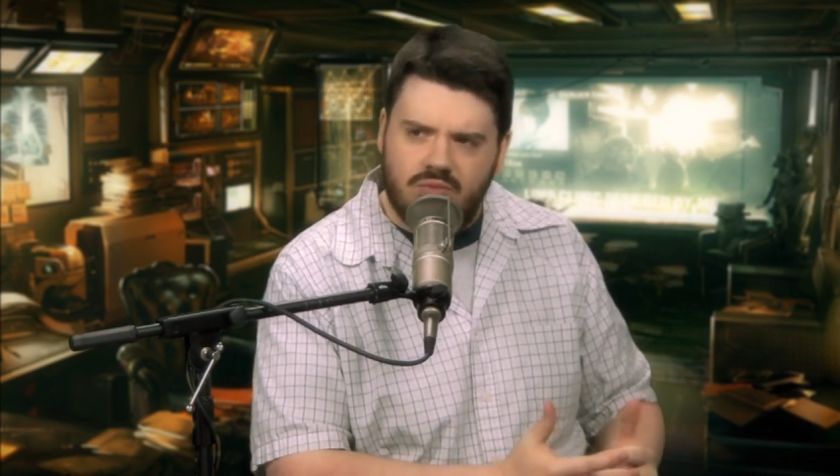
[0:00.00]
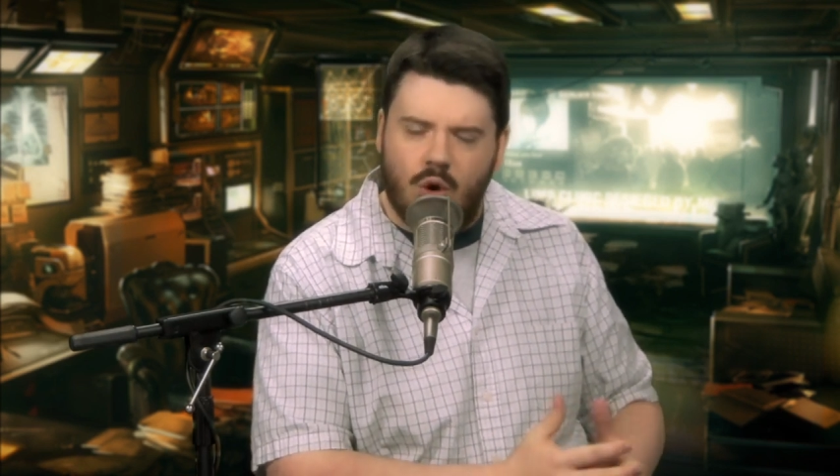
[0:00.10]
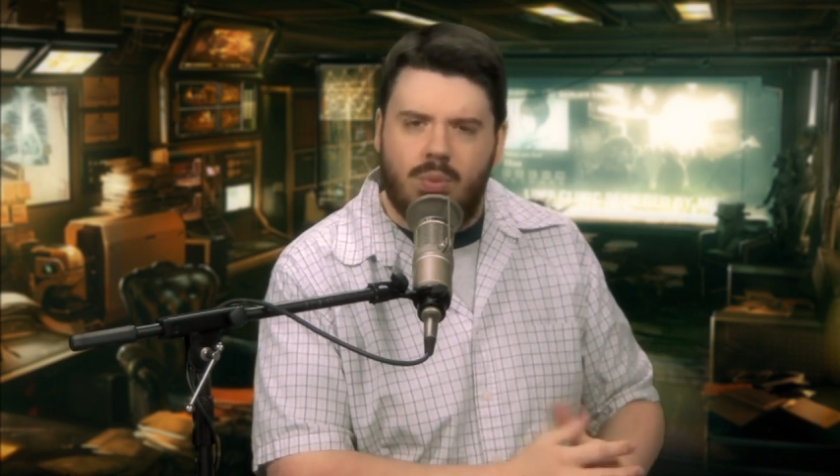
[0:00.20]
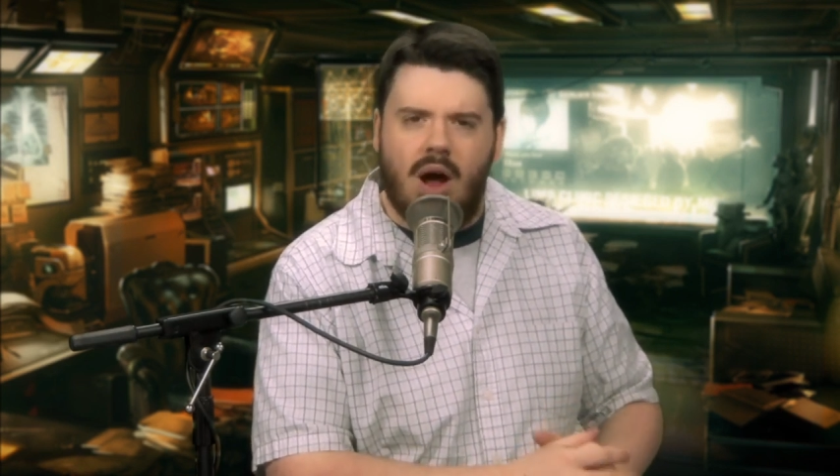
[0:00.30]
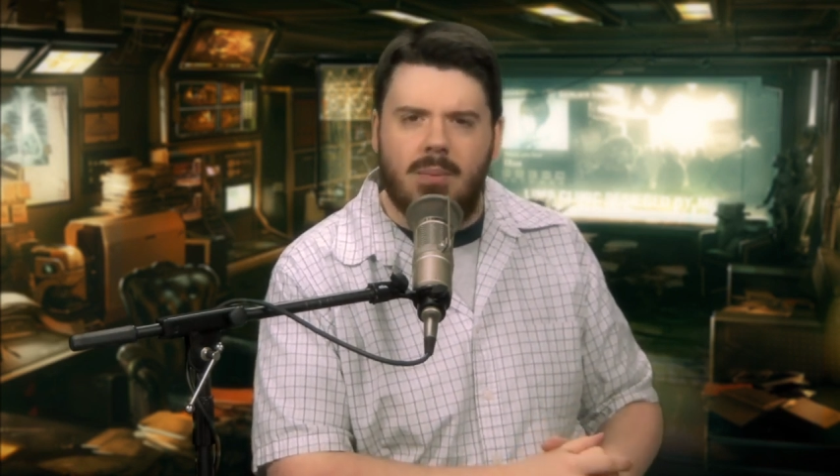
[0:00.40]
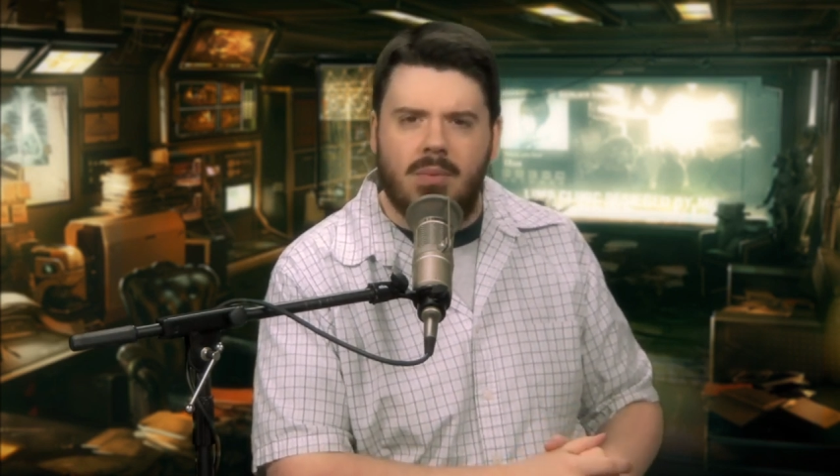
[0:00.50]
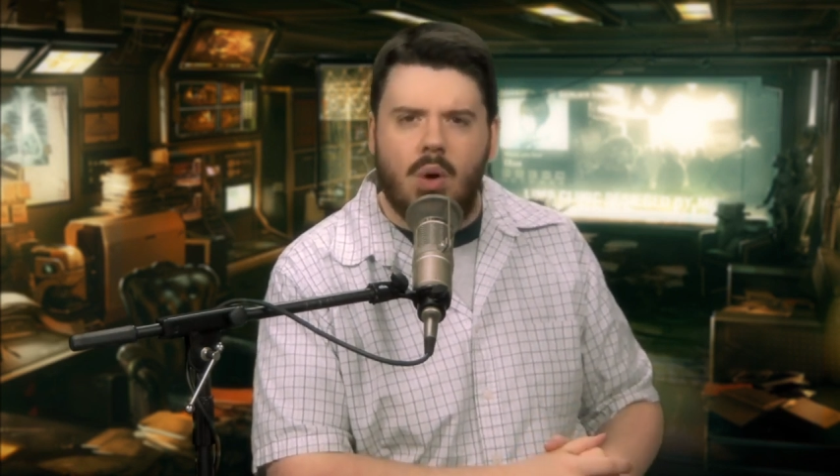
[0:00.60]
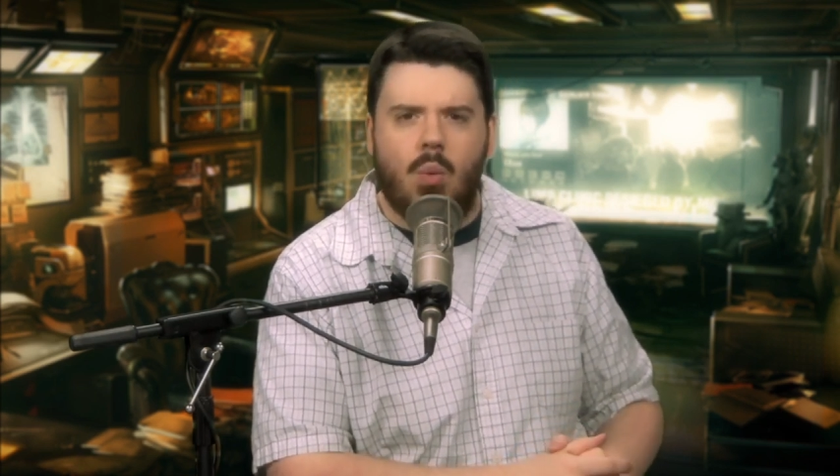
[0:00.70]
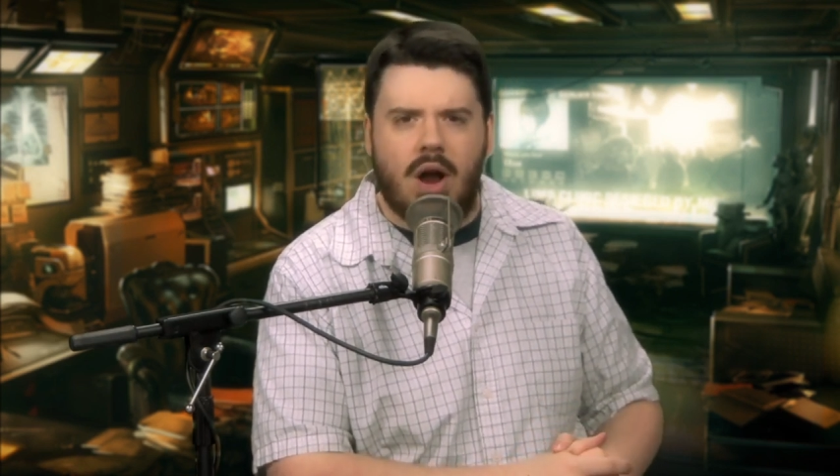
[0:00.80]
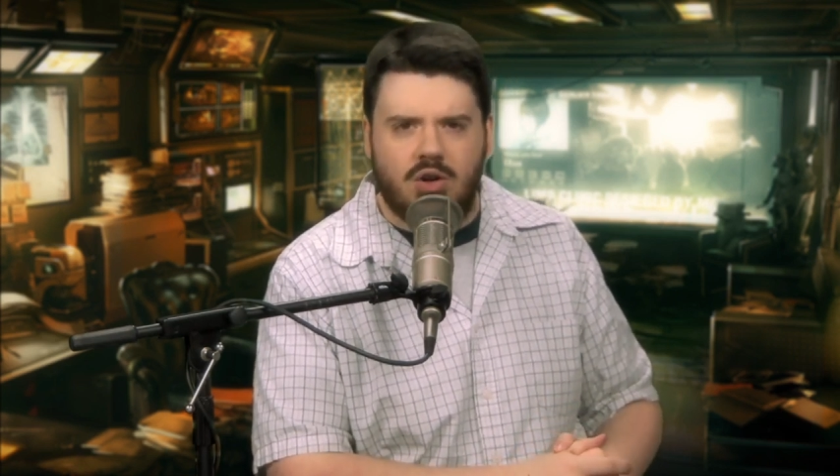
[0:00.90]
No problem.
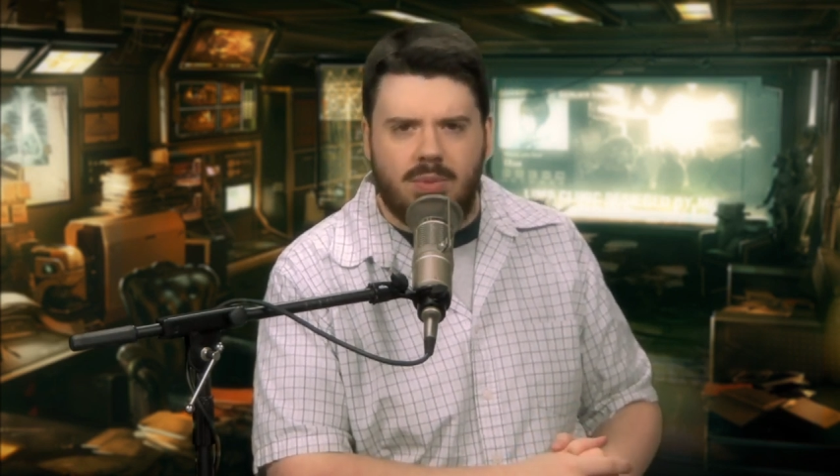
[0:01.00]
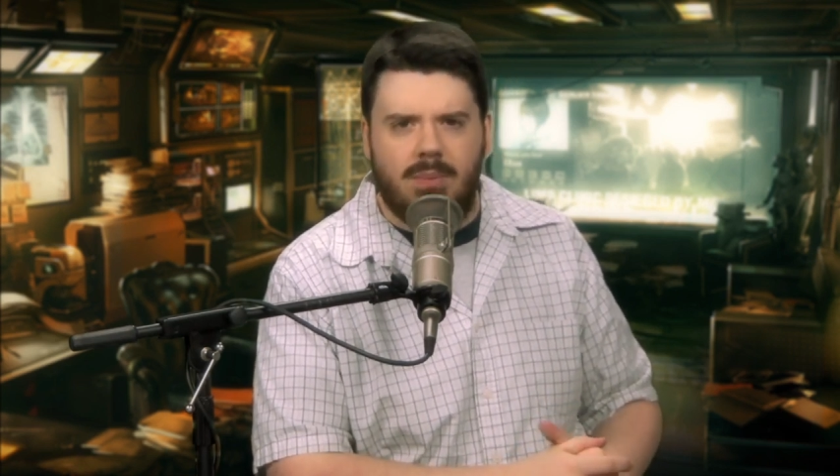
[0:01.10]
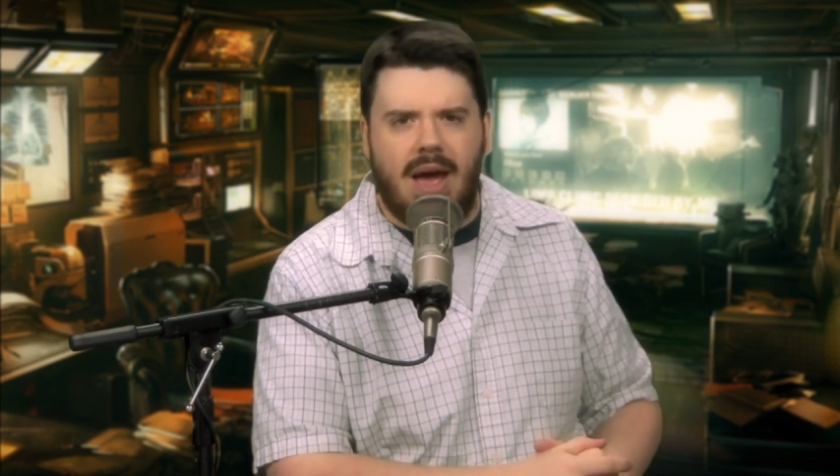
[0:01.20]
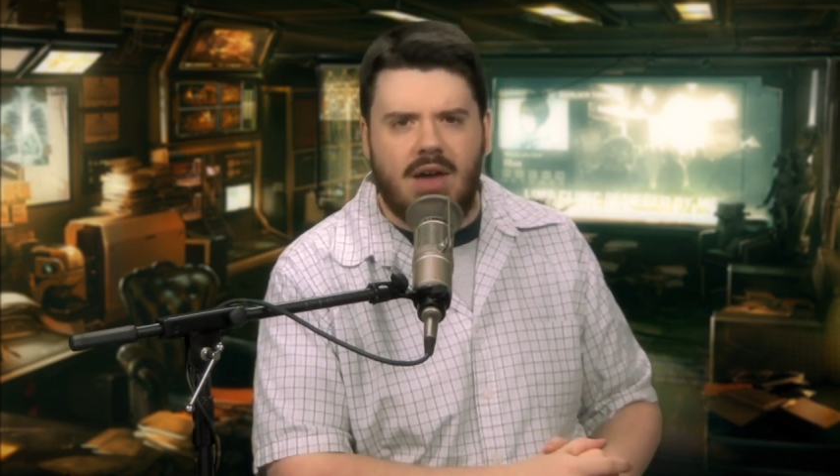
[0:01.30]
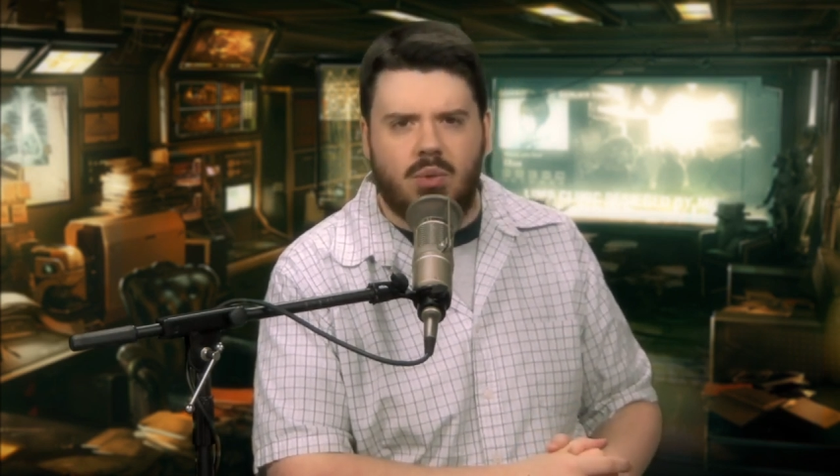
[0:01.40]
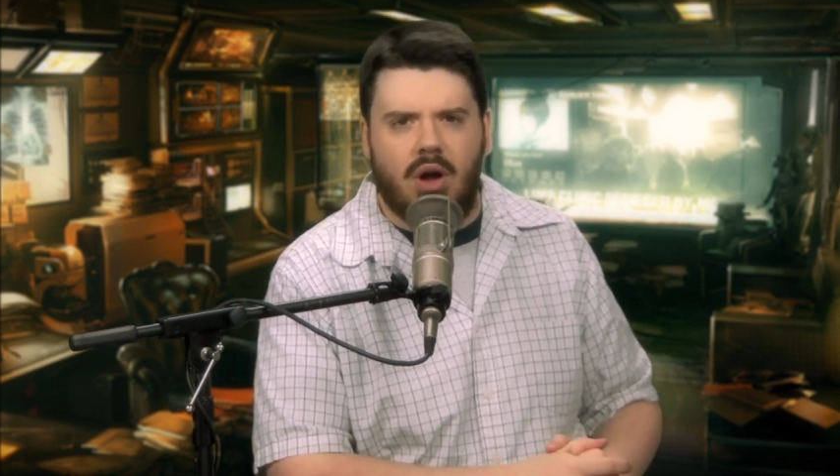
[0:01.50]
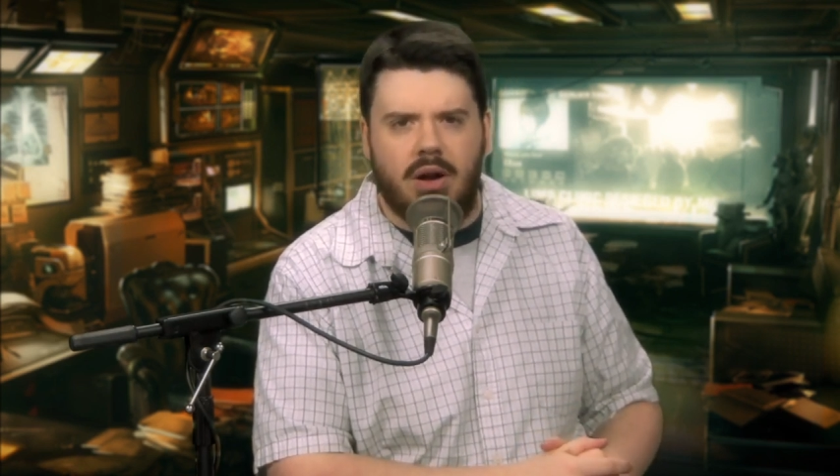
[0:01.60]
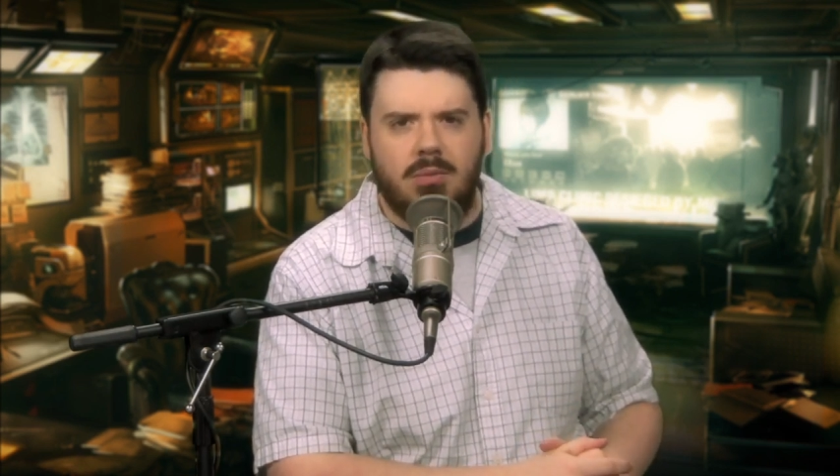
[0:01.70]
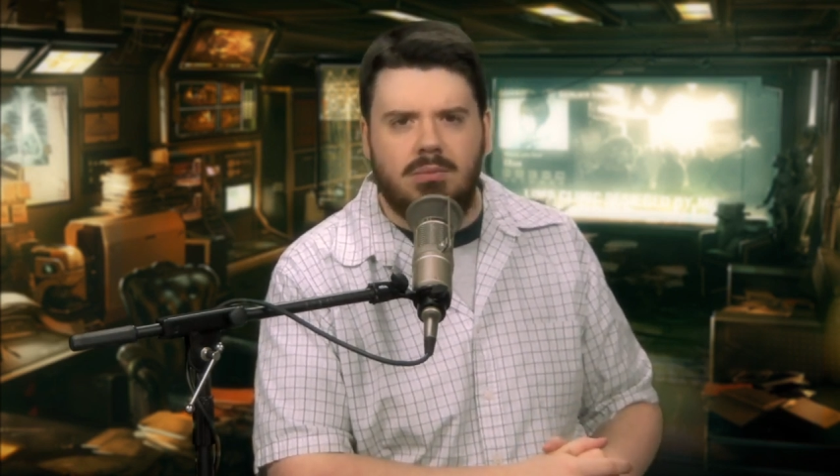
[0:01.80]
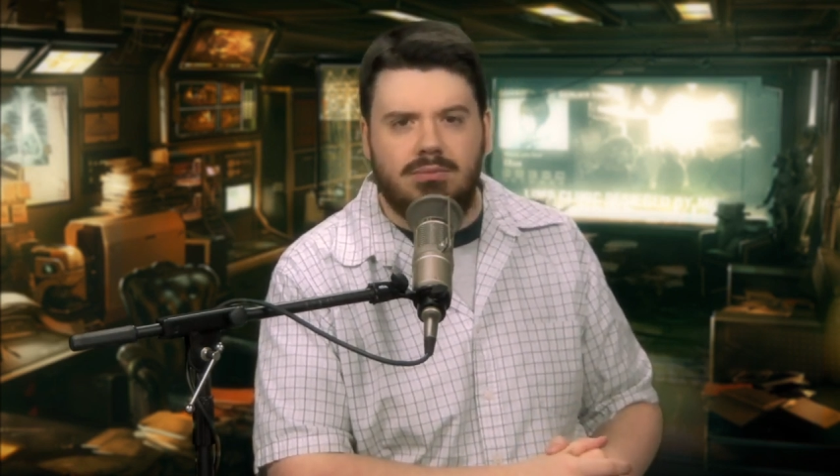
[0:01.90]
Why don't you put a password on it?